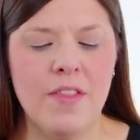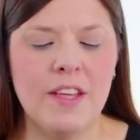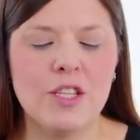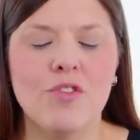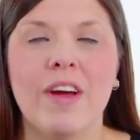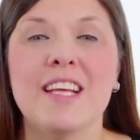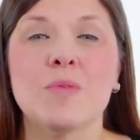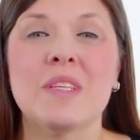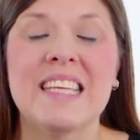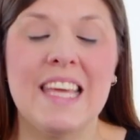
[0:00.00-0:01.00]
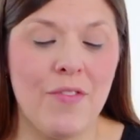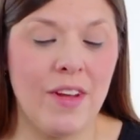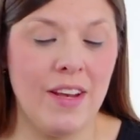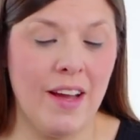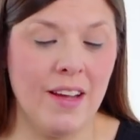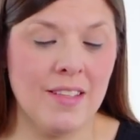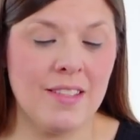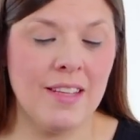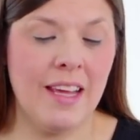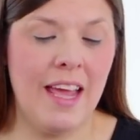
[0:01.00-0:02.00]
This grace was given
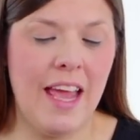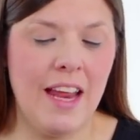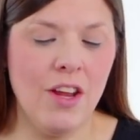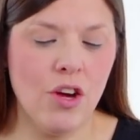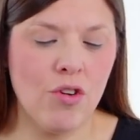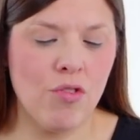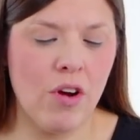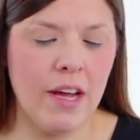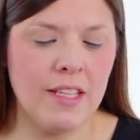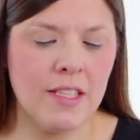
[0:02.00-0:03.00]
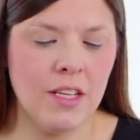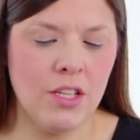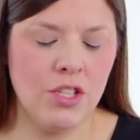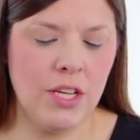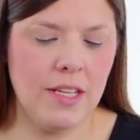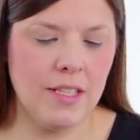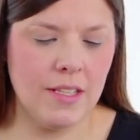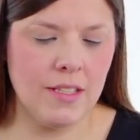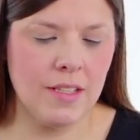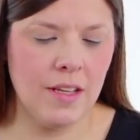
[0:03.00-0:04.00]
us in Christ
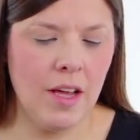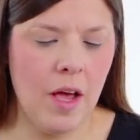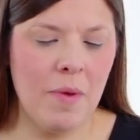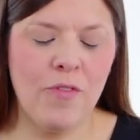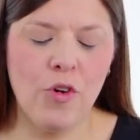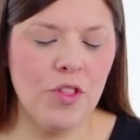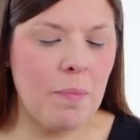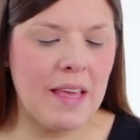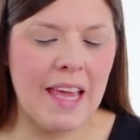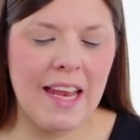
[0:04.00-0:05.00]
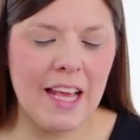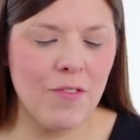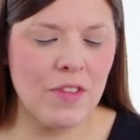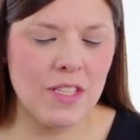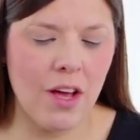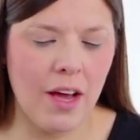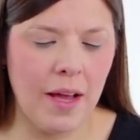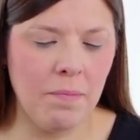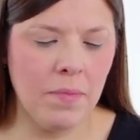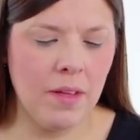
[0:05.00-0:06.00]
Jesus before the beginning of the
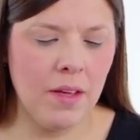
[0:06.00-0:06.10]
time,